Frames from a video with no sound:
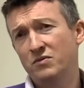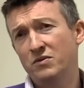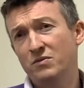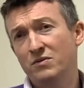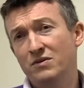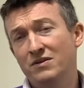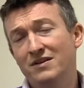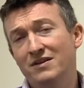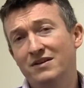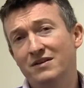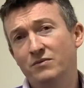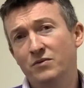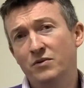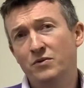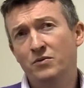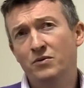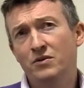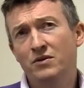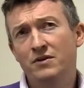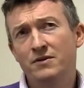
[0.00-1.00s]
we
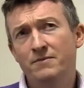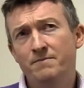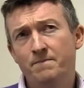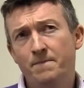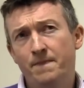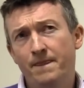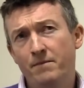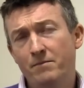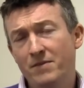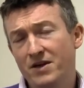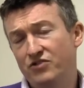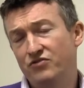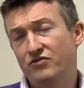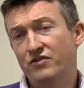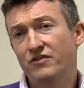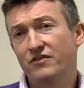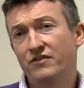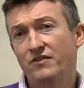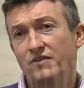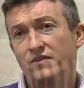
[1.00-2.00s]
will
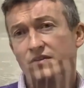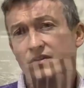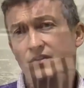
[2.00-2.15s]
measure it,